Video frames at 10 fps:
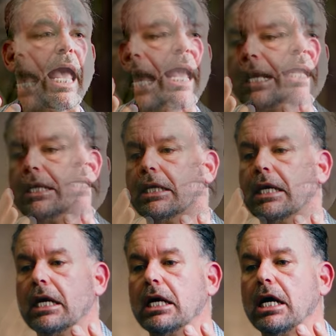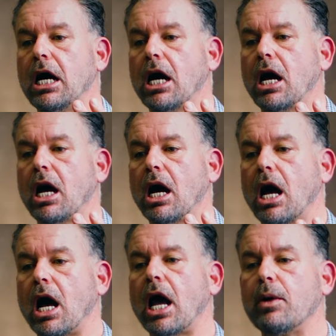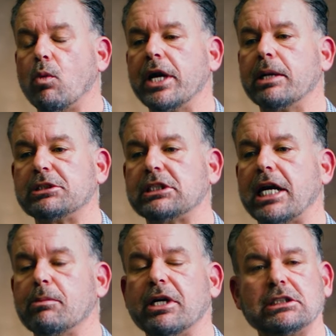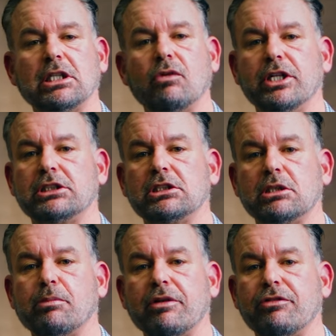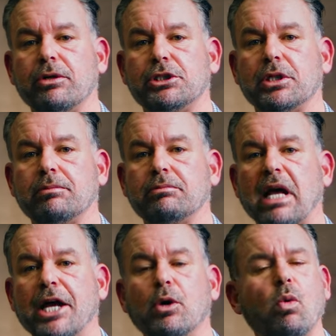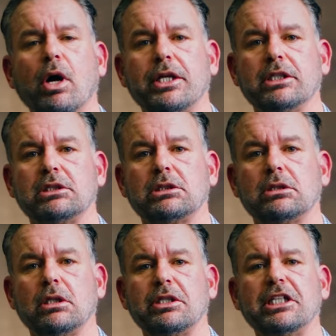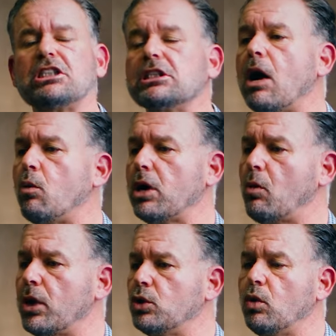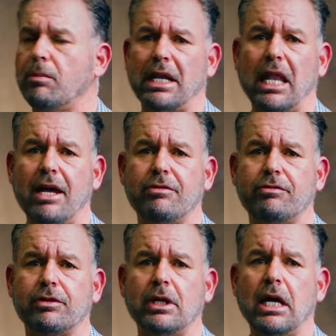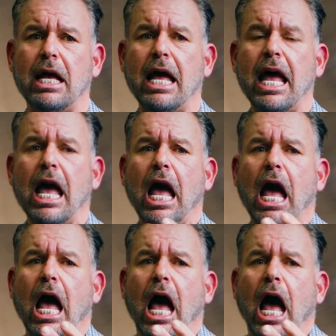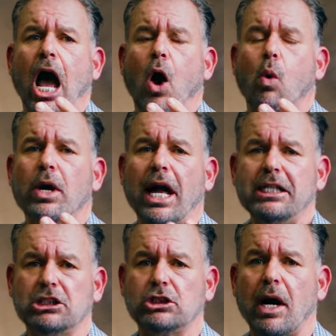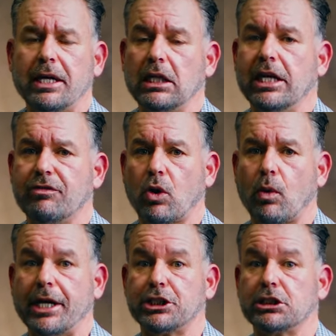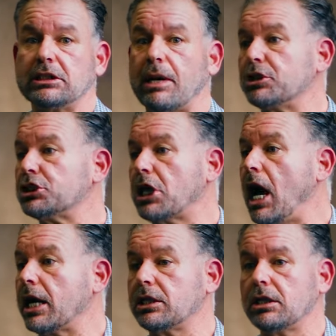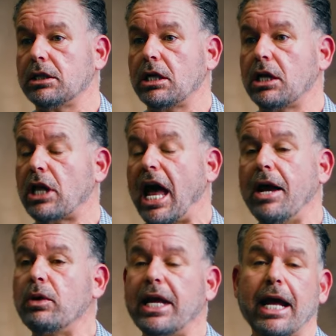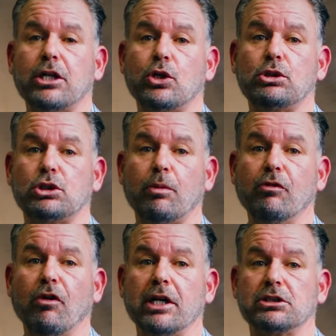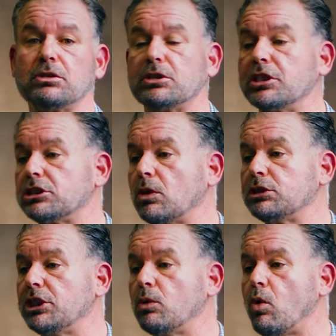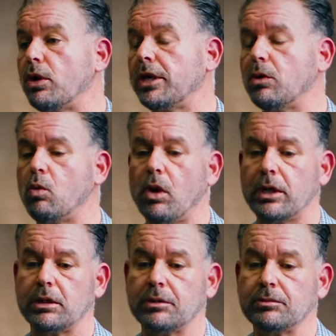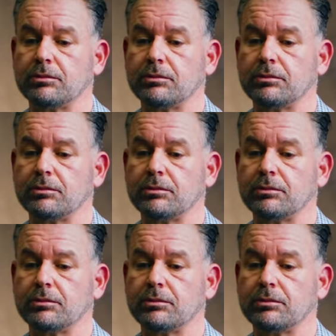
And I wind up saying to myself, this isn't my future. I don't want this. This is not what I want to do with my life. When I decided to leave corrections, they were shocked. I only had two supervisors, the associate warden and the warden.